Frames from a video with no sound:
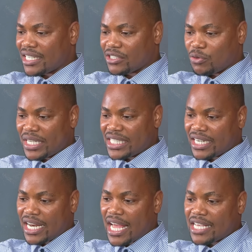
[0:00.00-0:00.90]

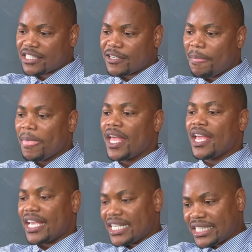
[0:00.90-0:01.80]
materialize.
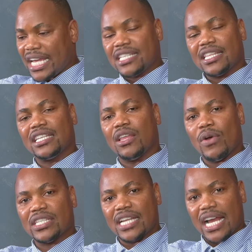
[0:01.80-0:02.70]
He says that there
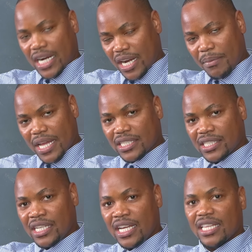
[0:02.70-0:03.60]
was an agreement
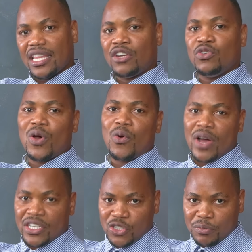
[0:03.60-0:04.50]
that no
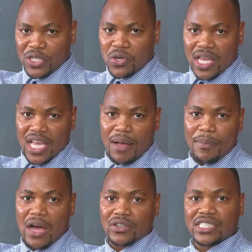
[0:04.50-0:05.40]
one should be talking
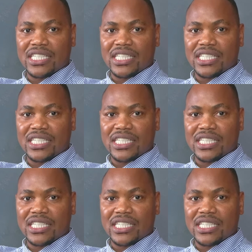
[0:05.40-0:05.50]
about